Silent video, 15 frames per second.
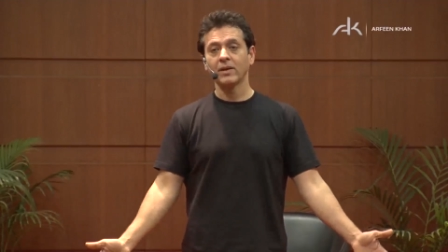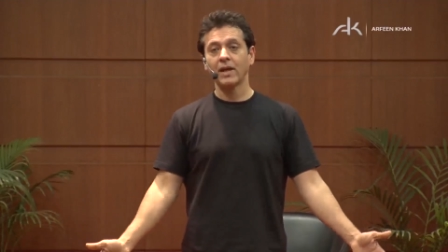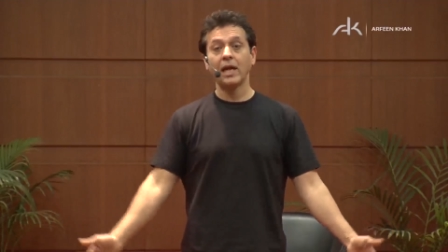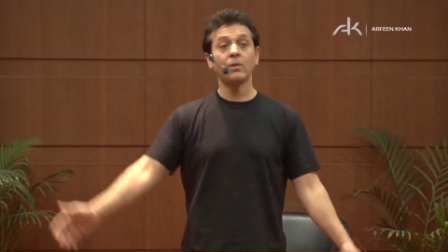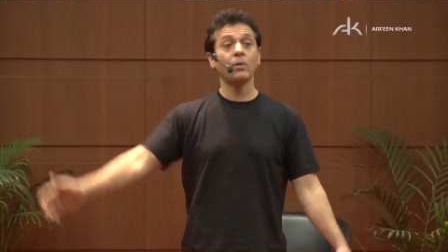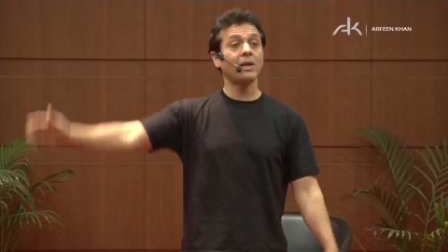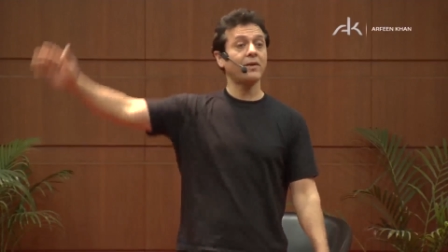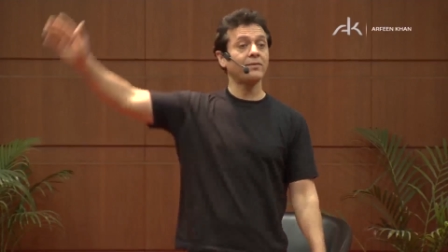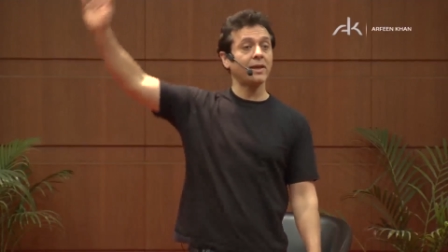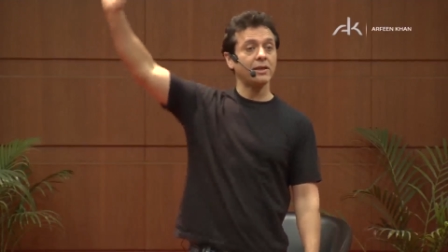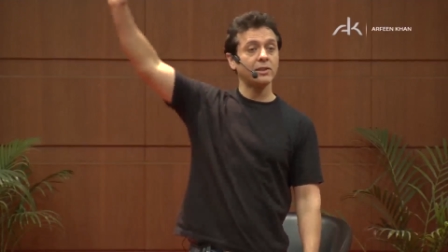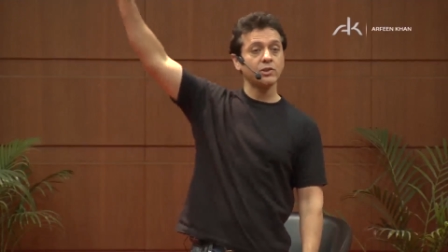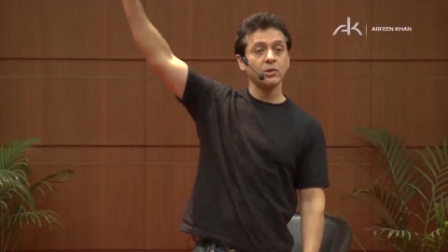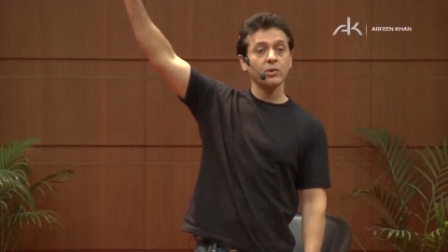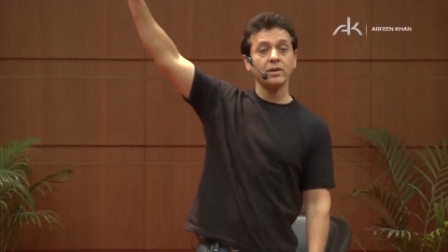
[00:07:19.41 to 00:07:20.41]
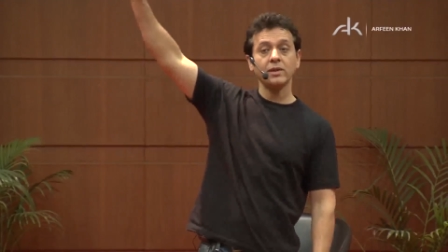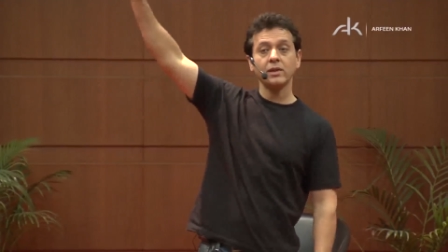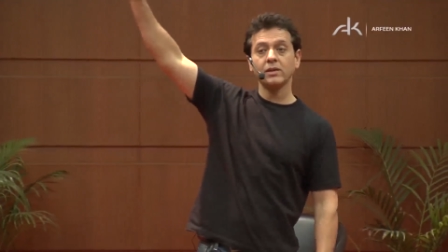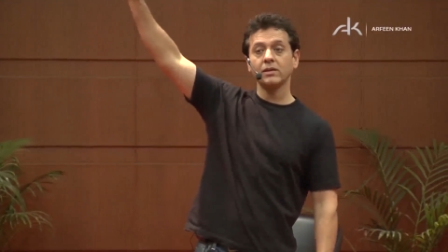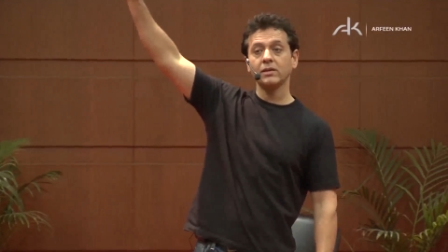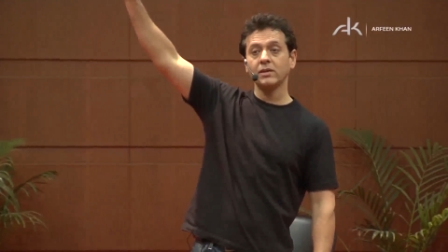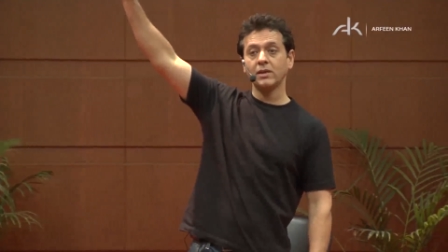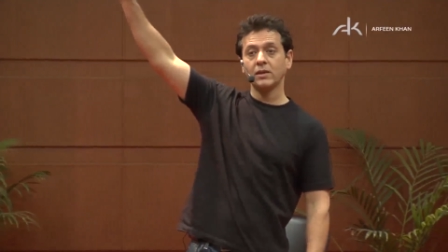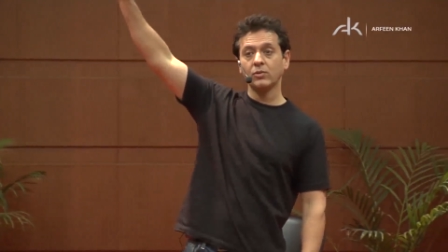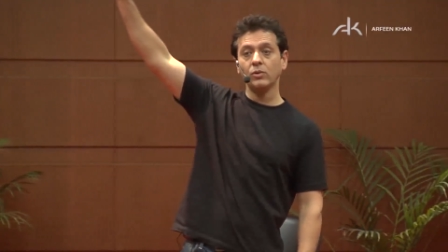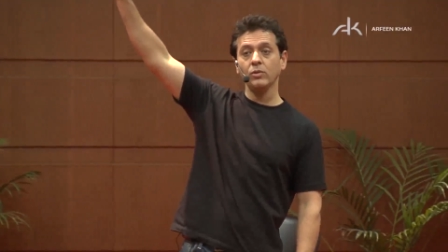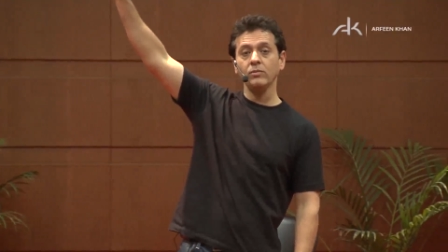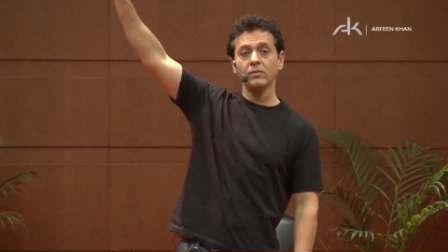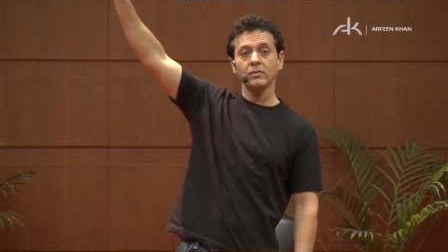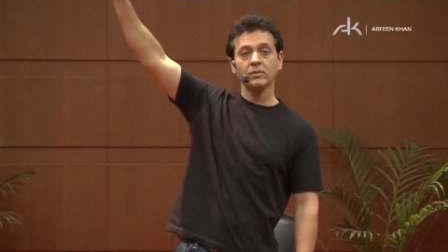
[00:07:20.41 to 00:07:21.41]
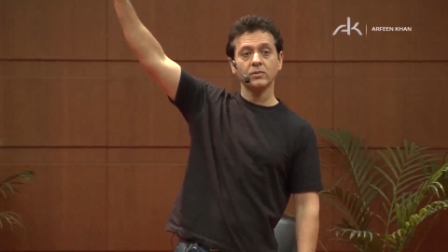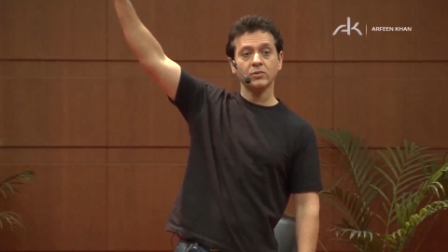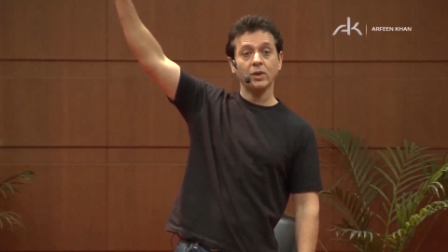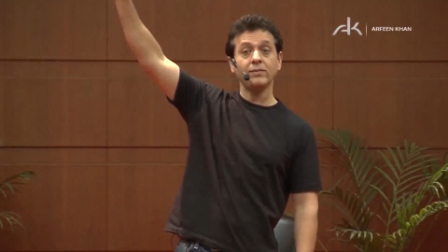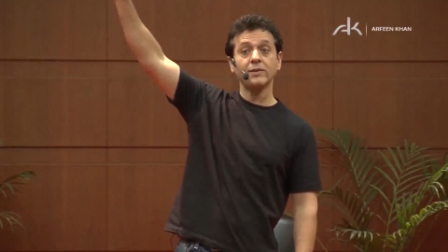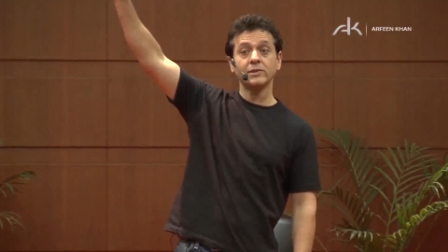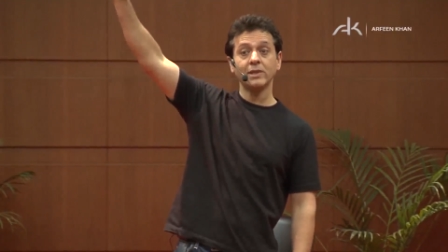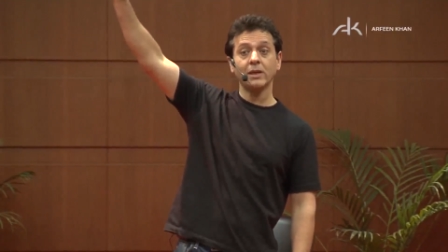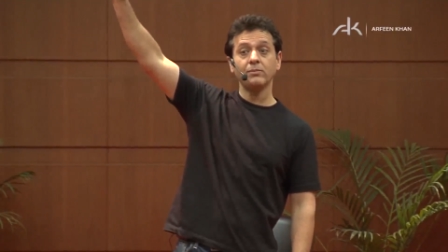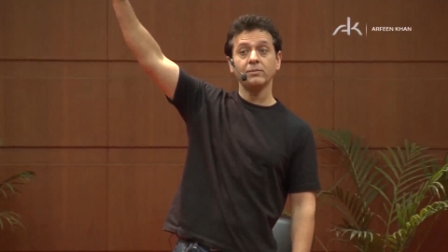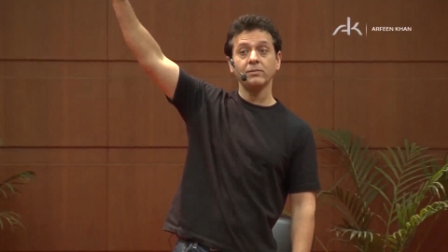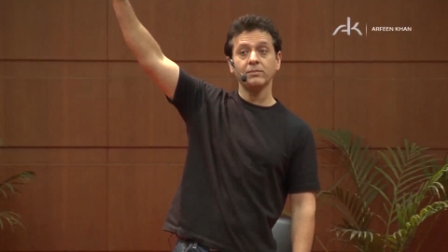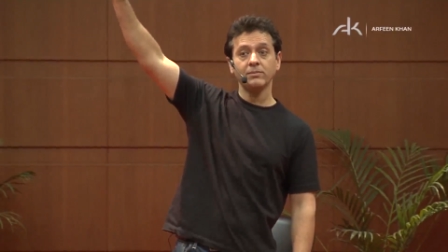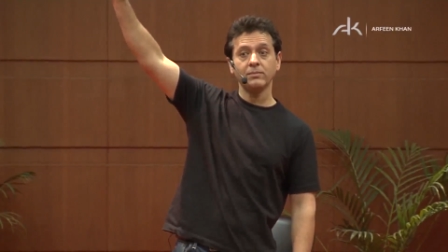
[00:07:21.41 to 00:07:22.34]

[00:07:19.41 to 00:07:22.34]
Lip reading: Anyone have that issue in this room? Traffic jam?